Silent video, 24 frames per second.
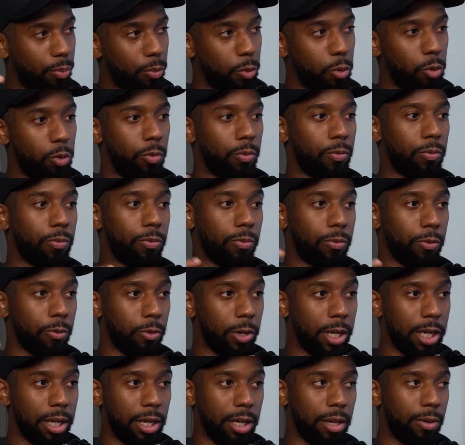move
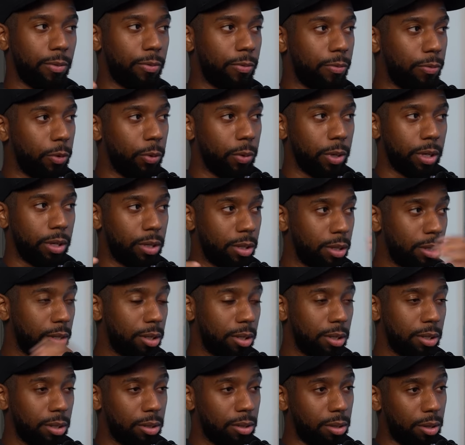freely and fluid.
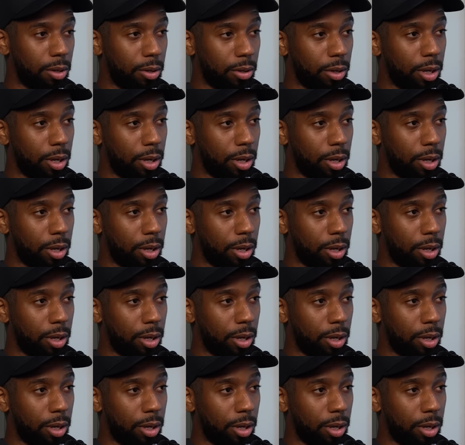So